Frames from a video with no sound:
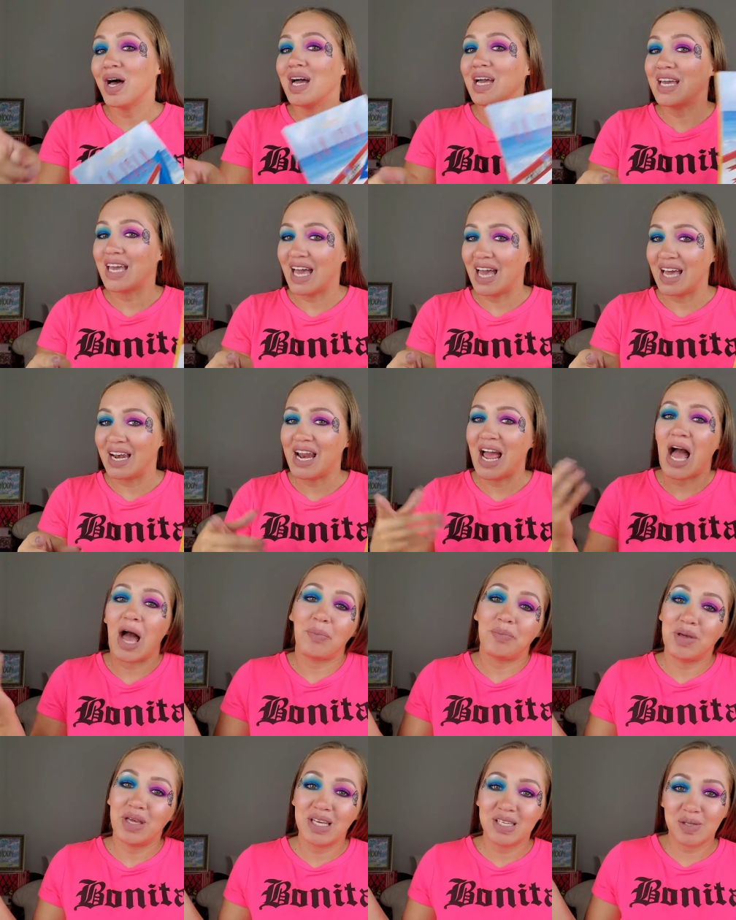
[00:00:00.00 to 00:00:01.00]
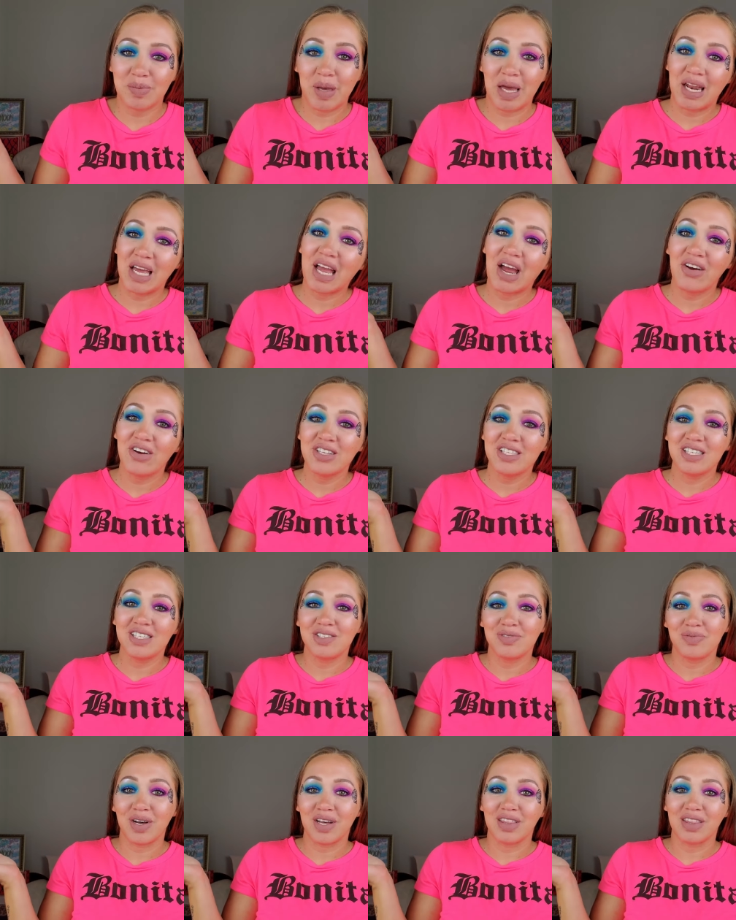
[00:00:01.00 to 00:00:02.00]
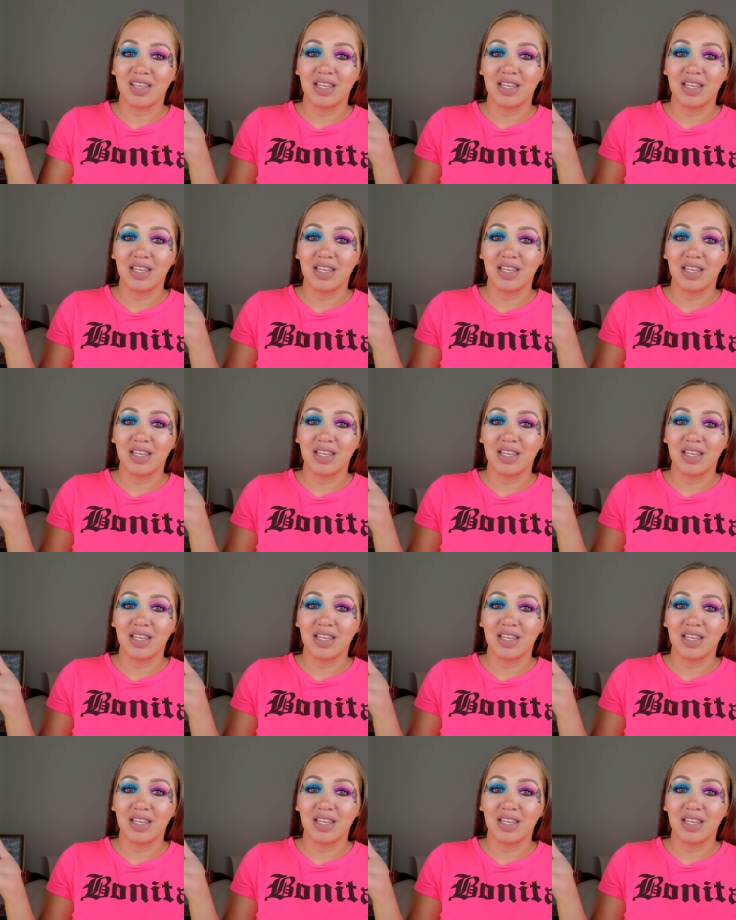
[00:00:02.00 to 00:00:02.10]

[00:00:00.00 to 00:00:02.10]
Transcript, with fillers: again, happy Hispanic Heritage Month.